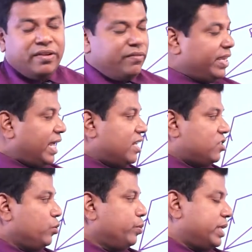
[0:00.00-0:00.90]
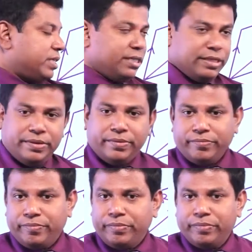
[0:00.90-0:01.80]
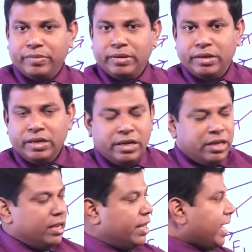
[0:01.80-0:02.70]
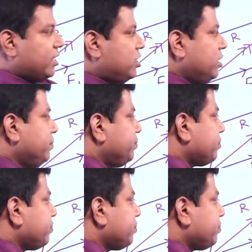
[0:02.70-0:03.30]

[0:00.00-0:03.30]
we can assume this. Next,